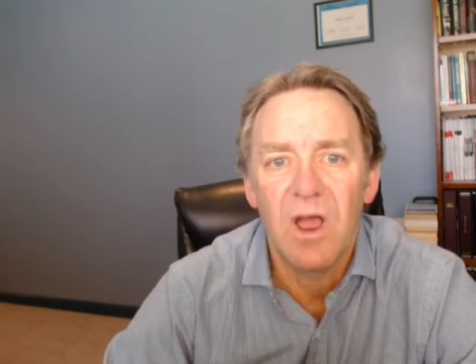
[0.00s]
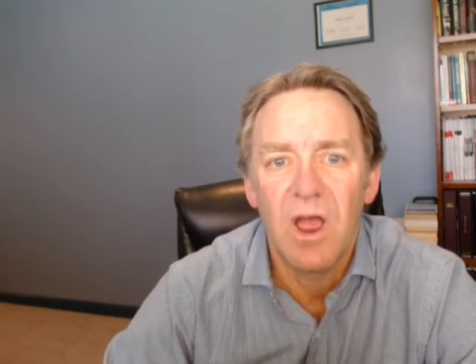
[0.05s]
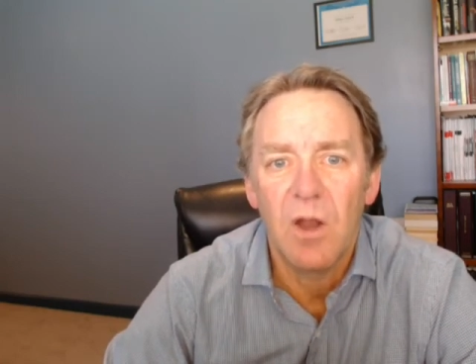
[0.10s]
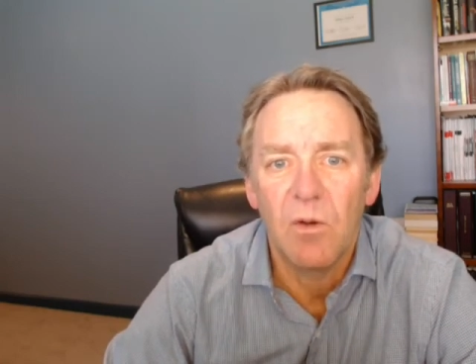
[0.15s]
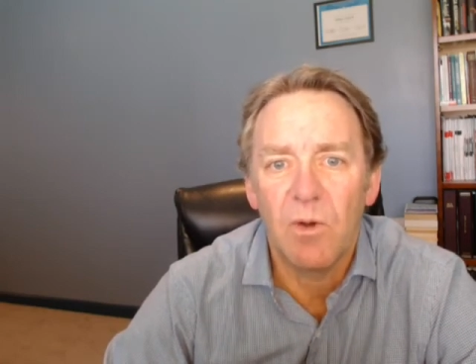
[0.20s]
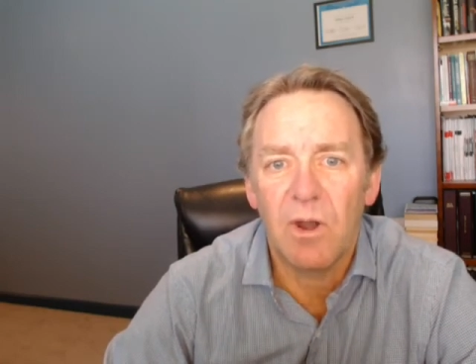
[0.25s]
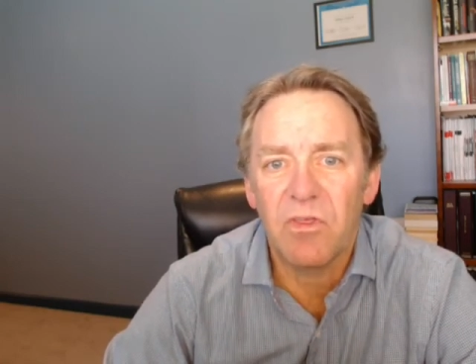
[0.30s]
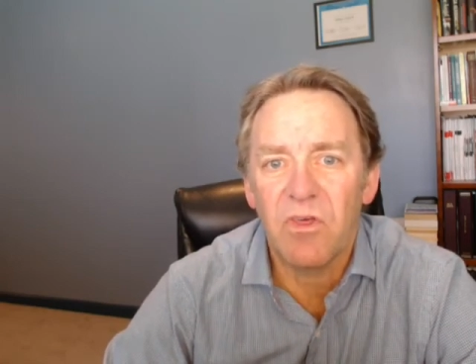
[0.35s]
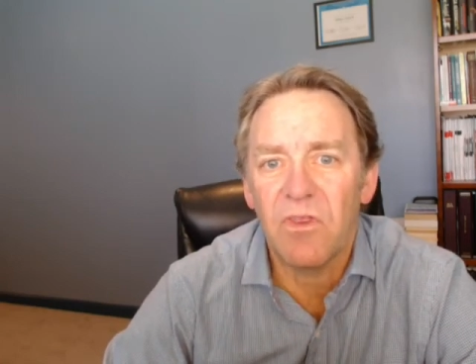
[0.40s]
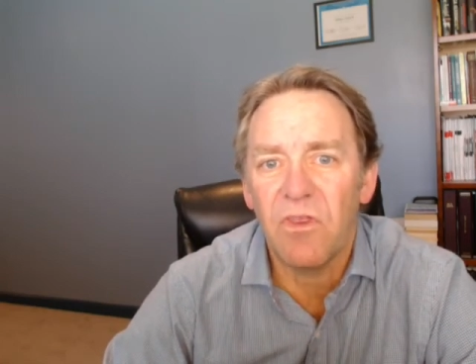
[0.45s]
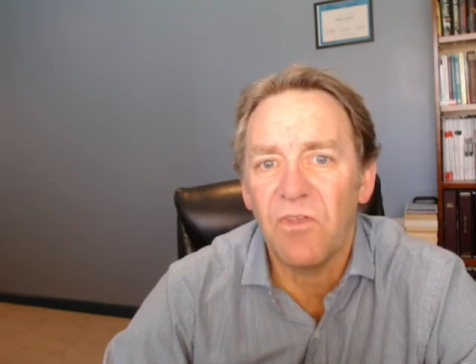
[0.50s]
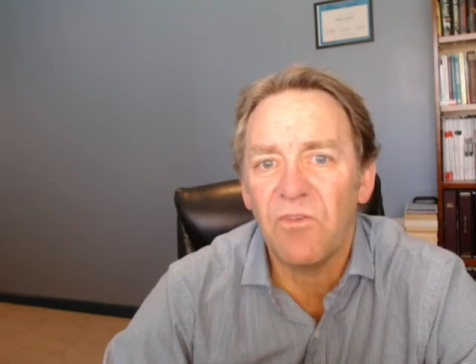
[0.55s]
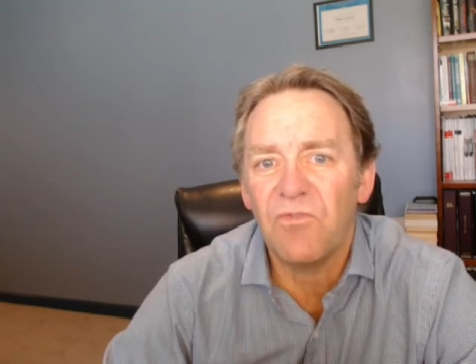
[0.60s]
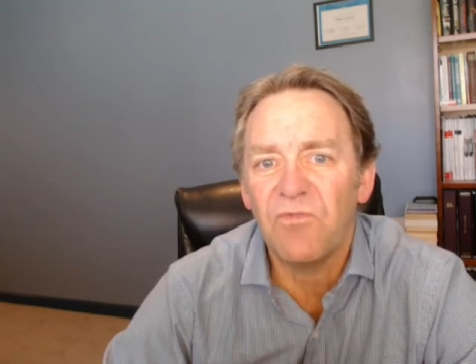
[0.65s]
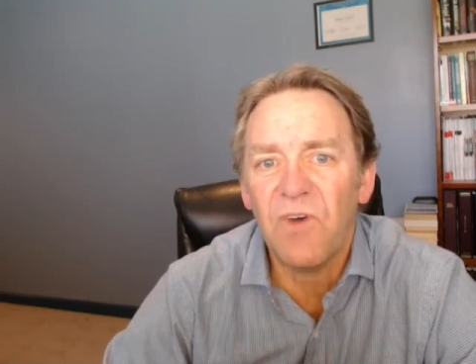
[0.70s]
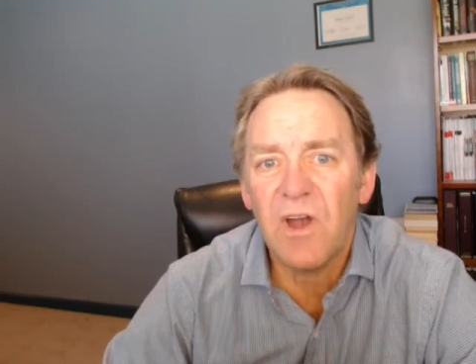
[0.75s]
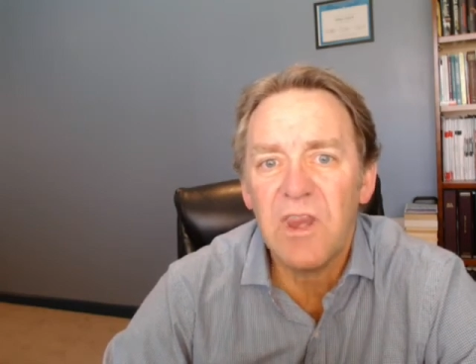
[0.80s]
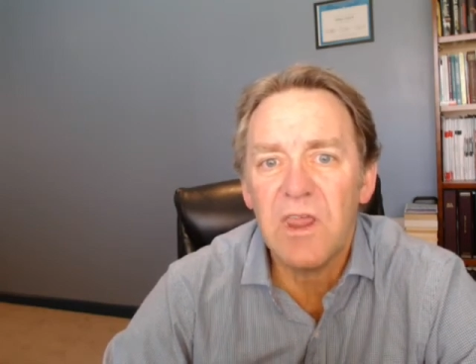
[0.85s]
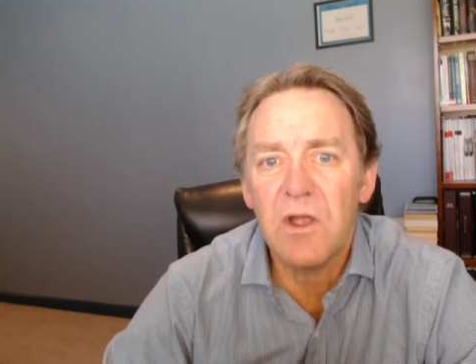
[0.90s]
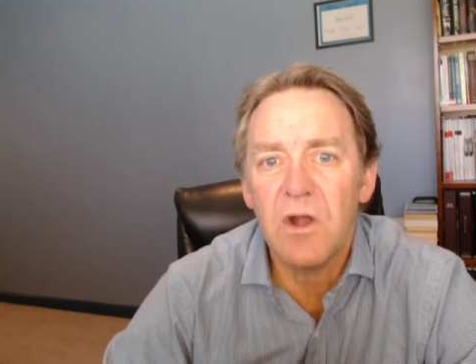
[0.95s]
rather than
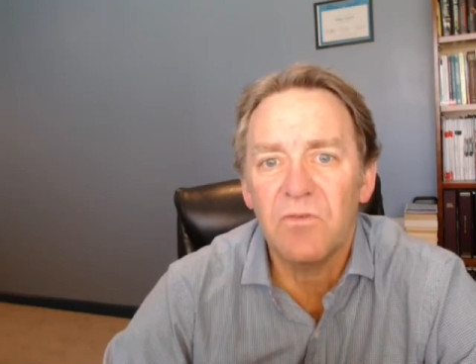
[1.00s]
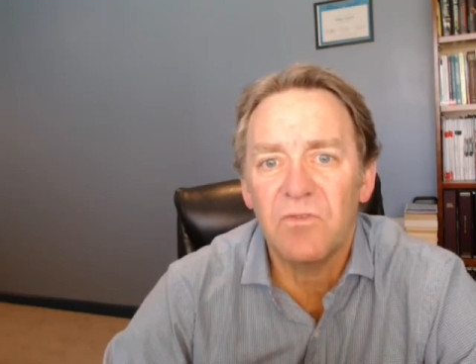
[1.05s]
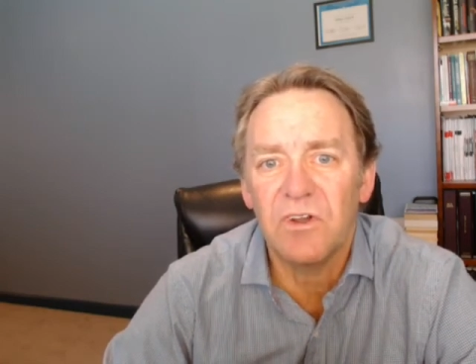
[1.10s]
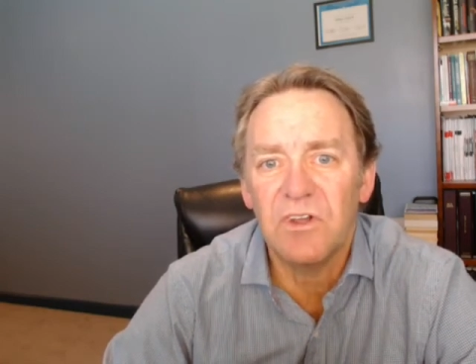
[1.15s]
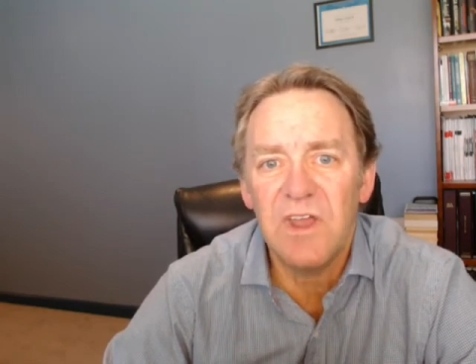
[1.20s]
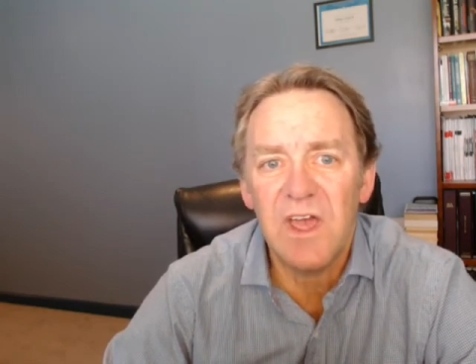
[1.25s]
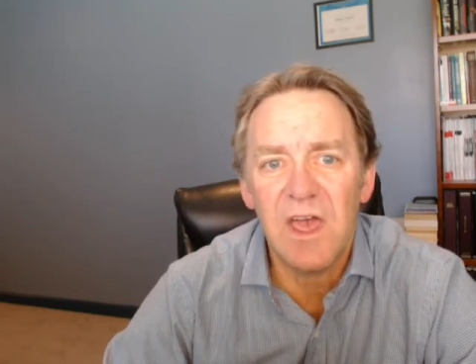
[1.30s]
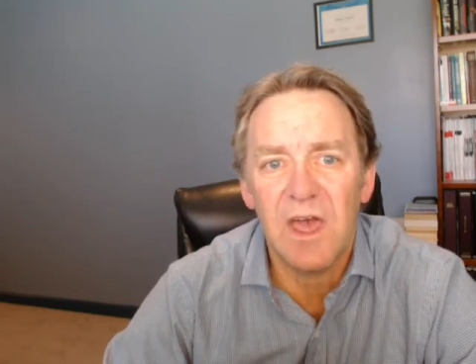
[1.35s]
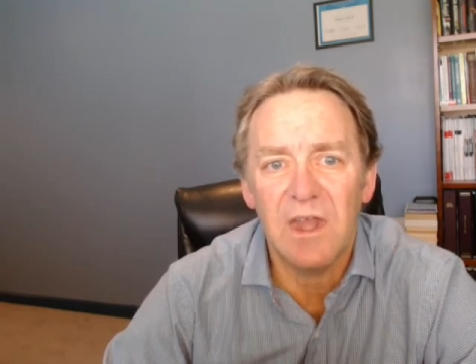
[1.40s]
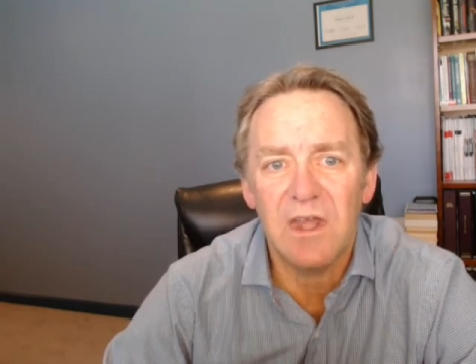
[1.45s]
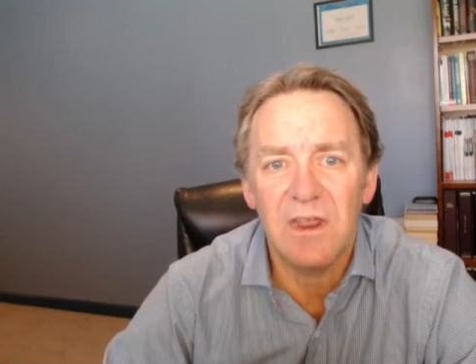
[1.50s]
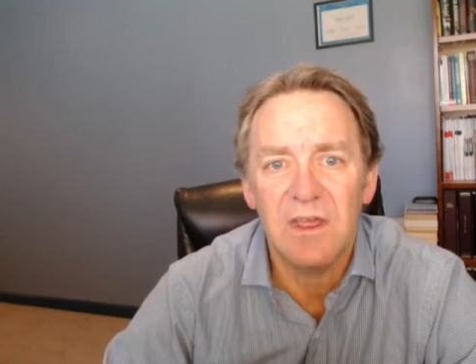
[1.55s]
fighting over debt.